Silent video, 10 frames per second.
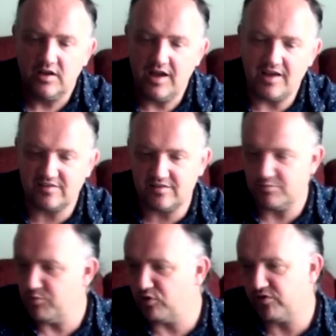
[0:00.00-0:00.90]
Yes,
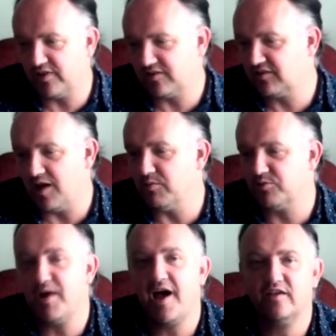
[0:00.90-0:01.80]
most of this exam has
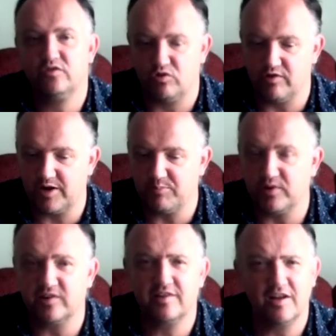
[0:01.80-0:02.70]
passed already, but
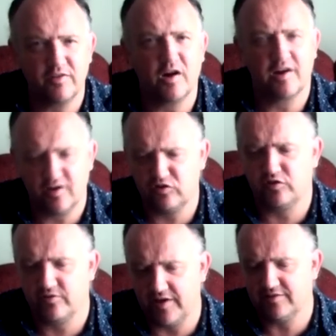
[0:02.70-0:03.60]
you still have the art history
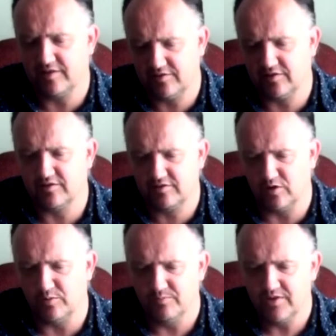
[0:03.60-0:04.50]
to face into,
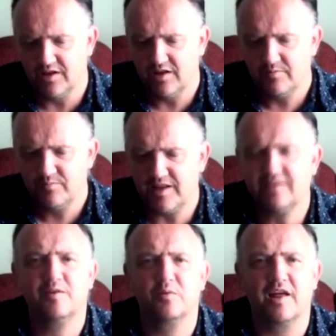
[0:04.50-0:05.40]
so
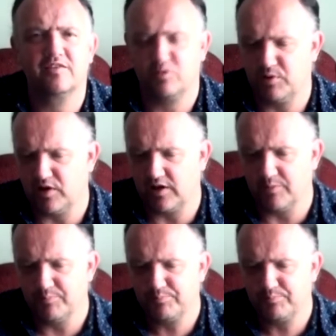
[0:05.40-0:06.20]
let's see what that's going to be like.